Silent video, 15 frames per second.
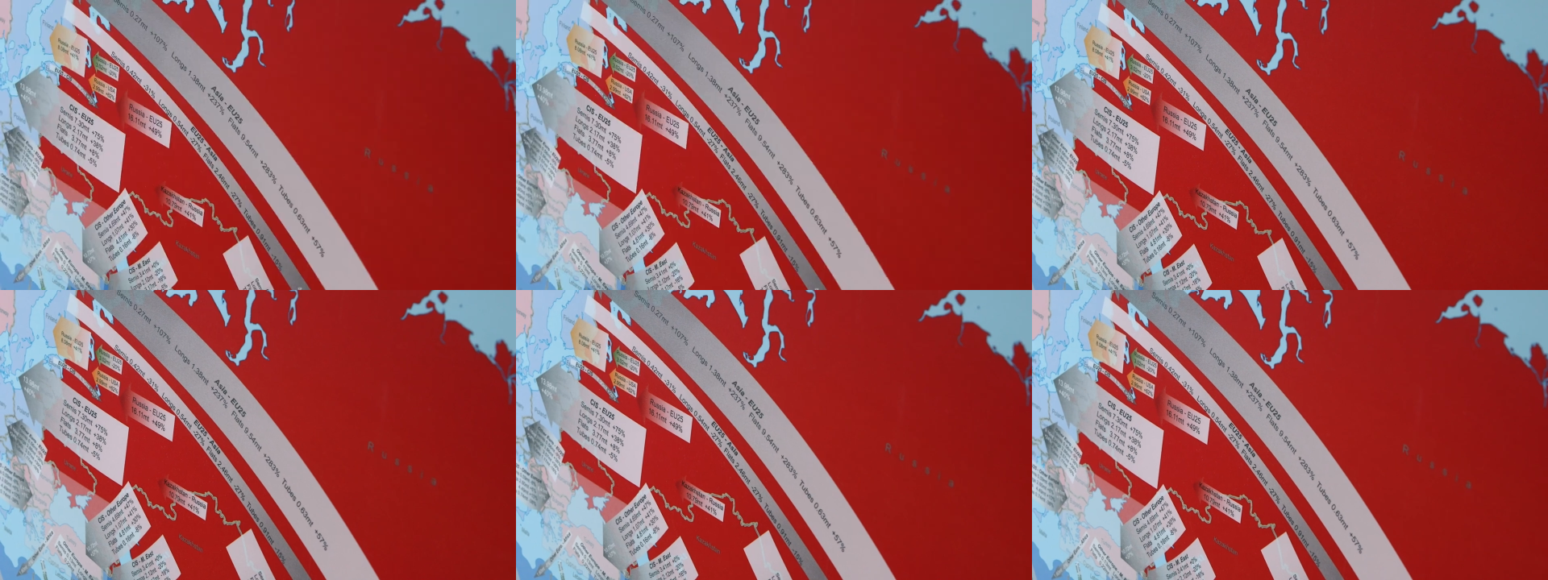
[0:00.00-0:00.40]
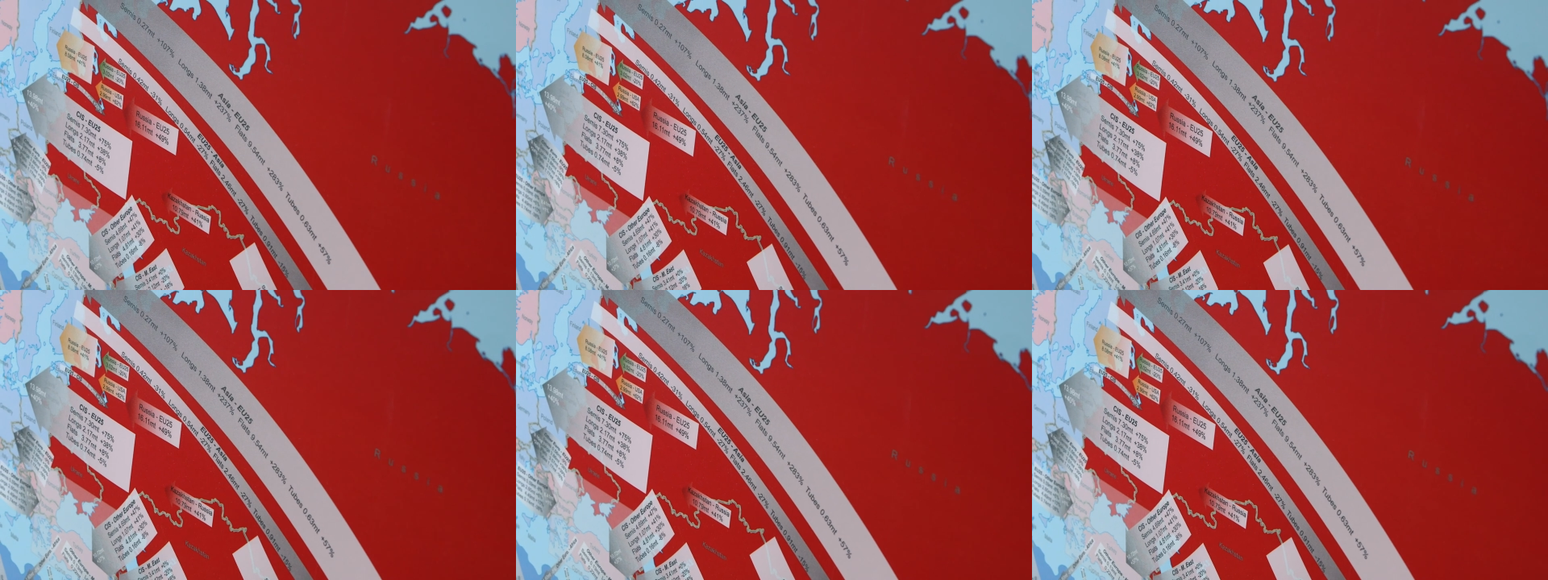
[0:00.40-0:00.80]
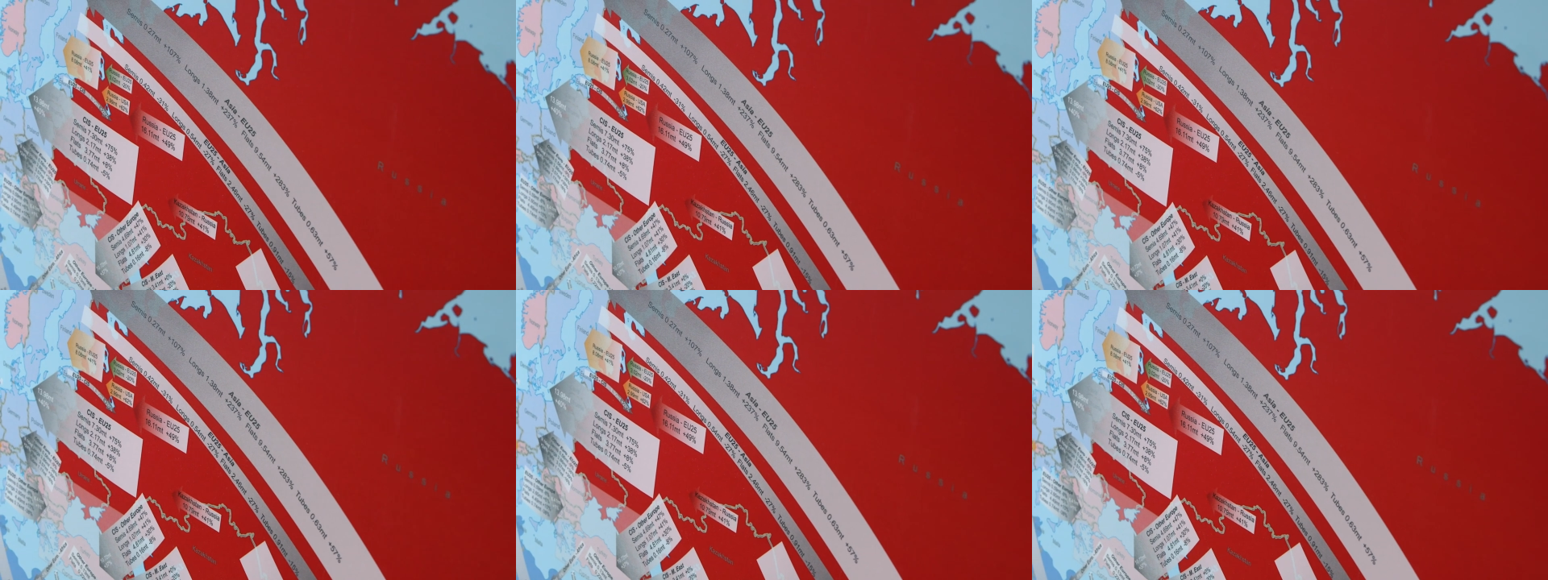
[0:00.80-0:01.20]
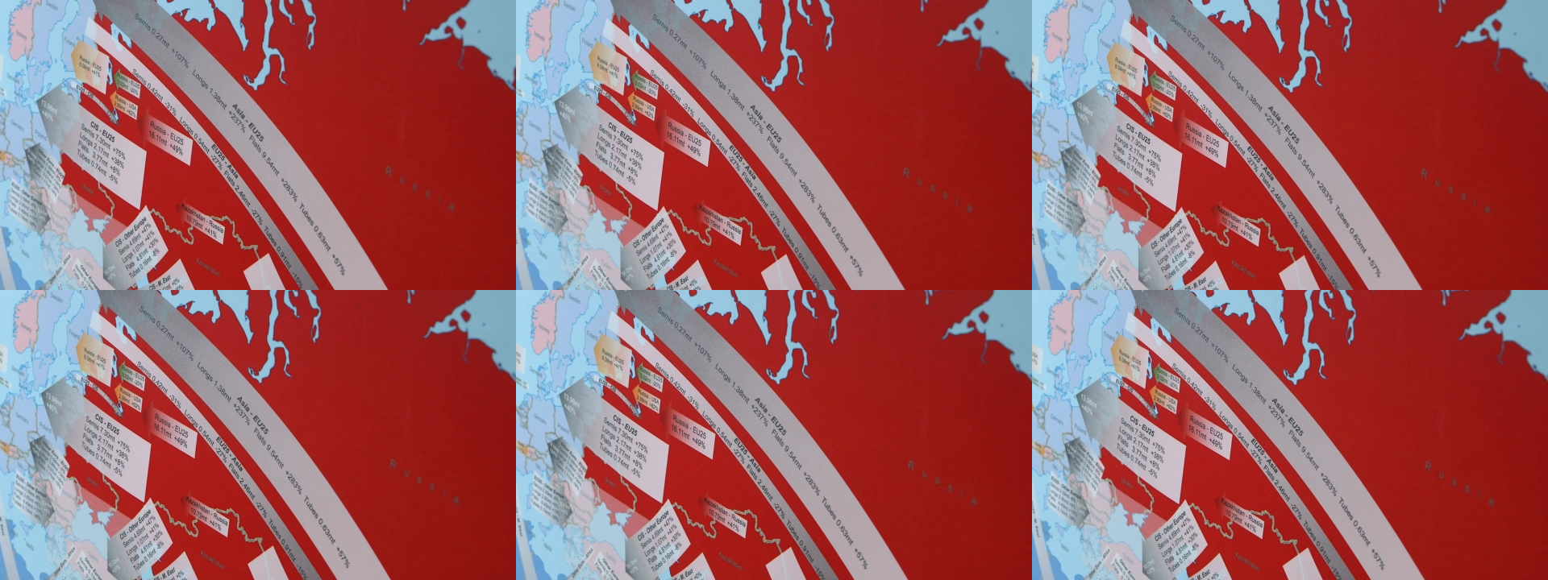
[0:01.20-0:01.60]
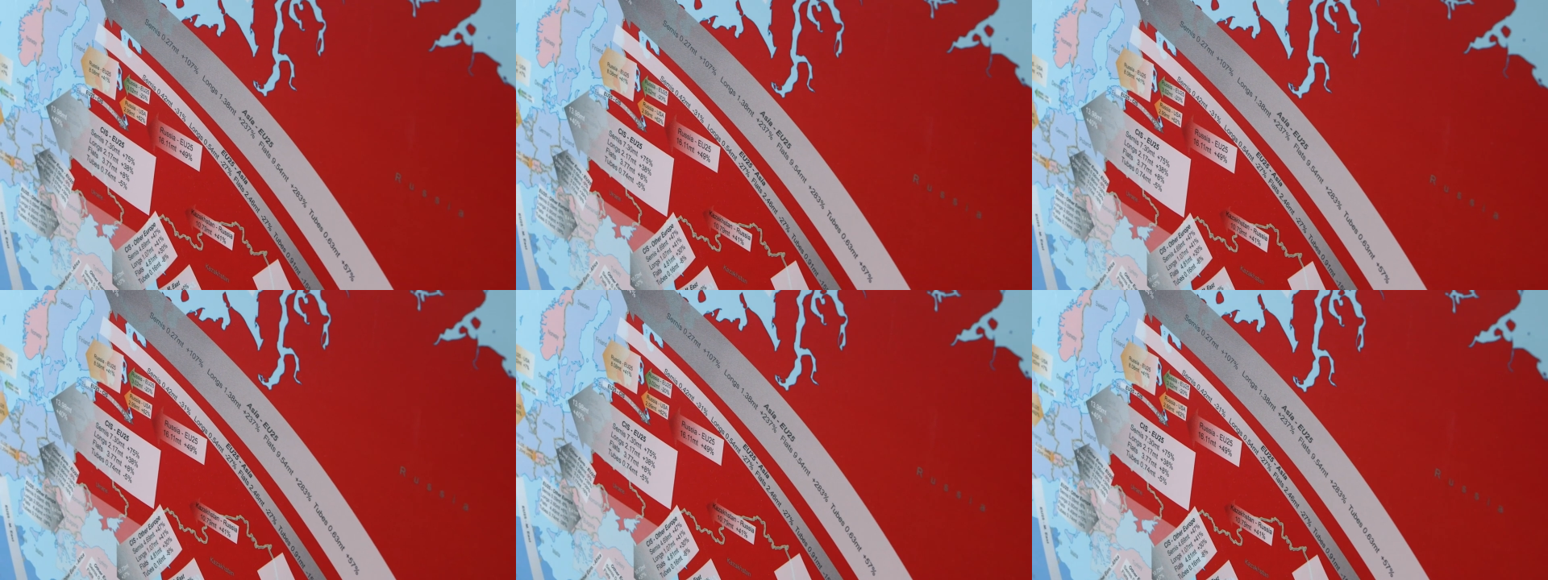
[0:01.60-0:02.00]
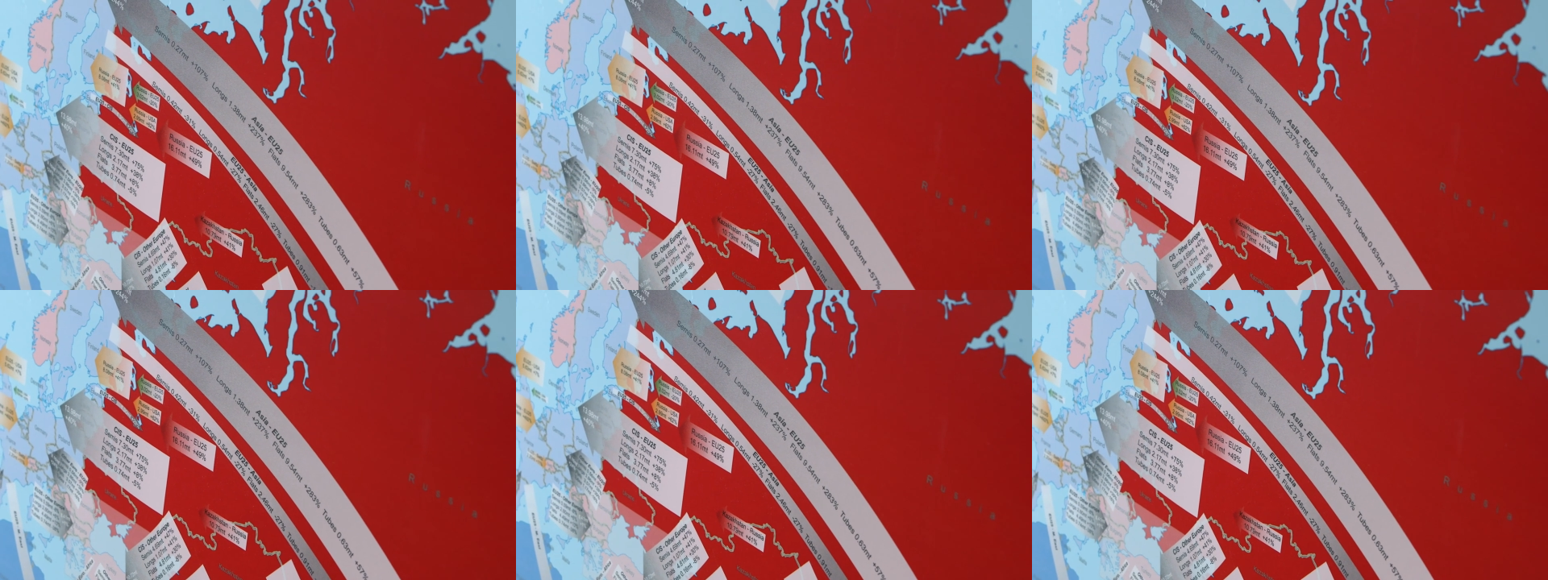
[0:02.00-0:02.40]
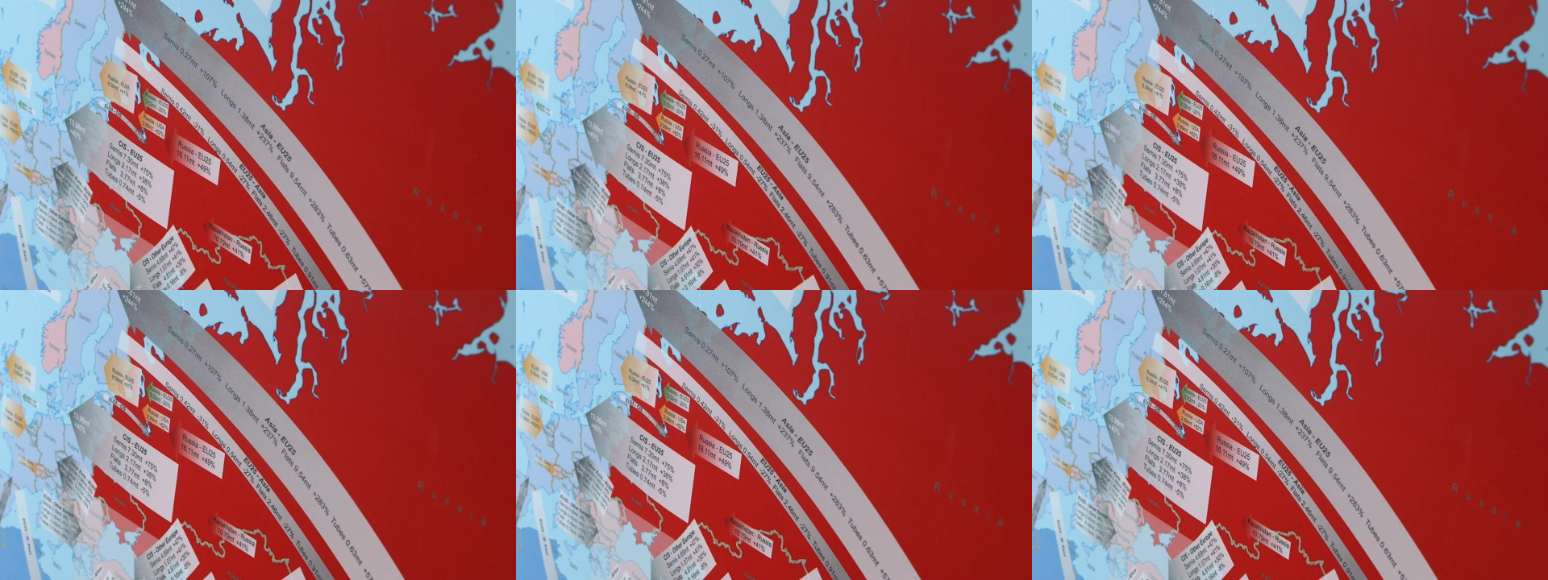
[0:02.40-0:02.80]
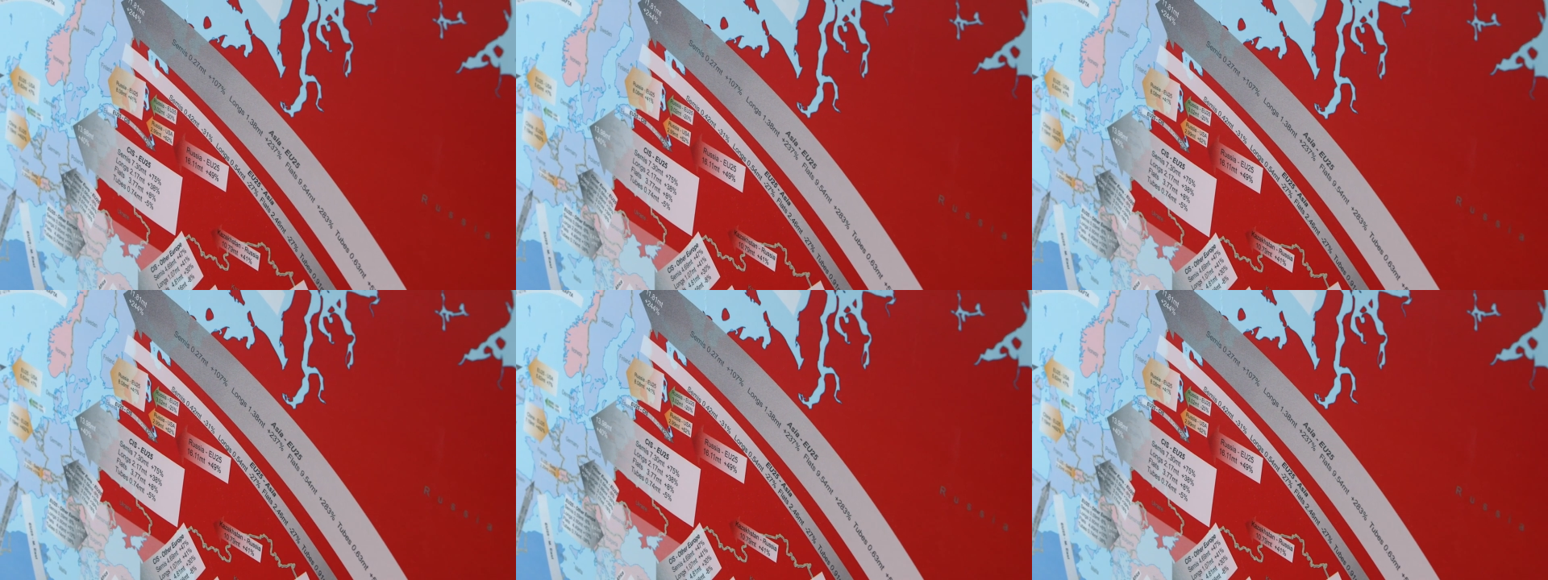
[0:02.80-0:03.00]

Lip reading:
No face is visible, so there are no lips to read.